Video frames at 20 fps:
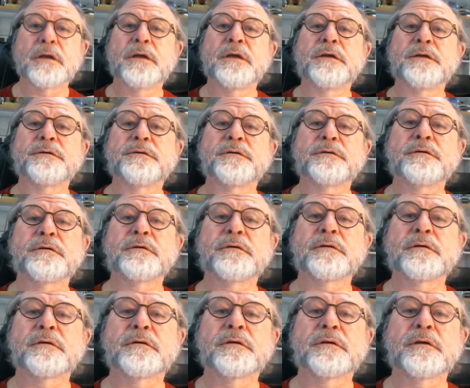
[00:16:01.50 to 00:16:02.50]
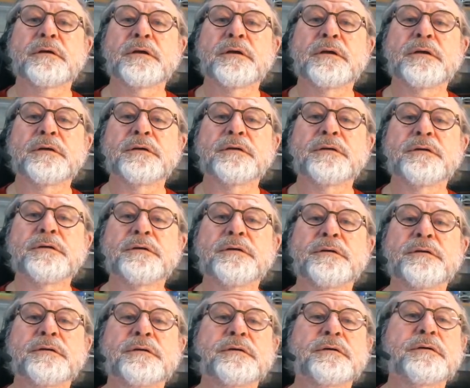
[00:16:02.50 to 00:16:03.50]
enter, and
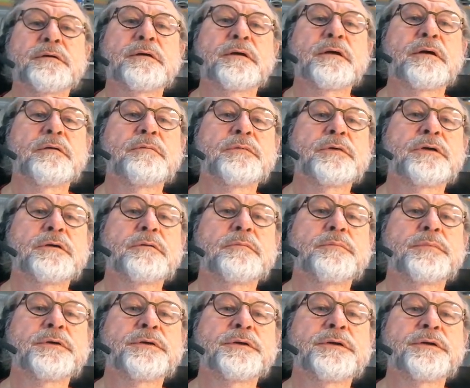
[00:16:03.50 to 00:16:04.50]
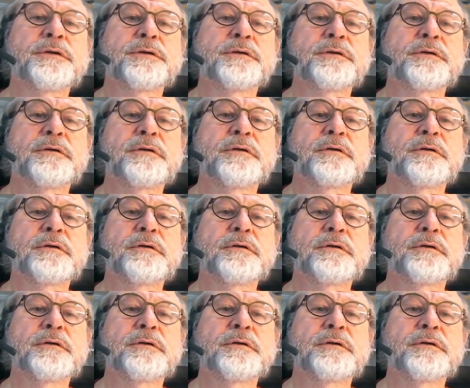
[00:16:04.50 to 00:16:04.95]
here I'm going to put in